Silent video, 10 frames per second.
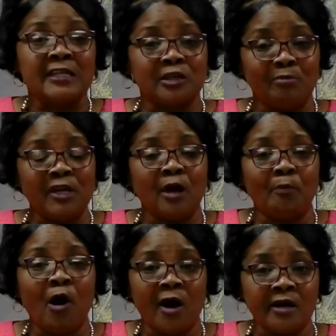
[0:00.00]
to be a
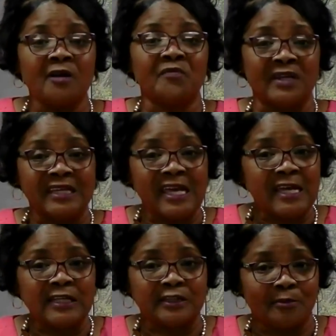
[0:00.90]
part of the
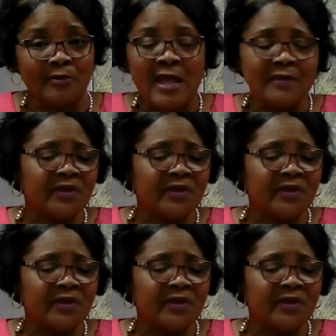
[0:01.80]
kingdom.